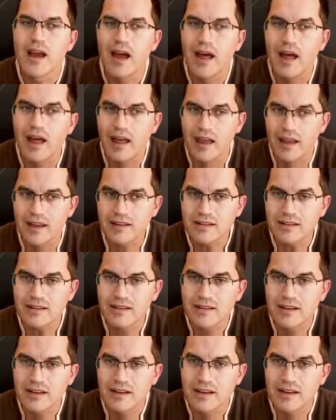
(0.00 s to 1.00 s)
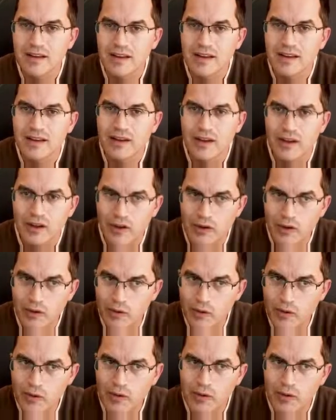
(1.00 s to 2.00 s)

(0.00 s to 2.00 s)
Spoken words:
And you,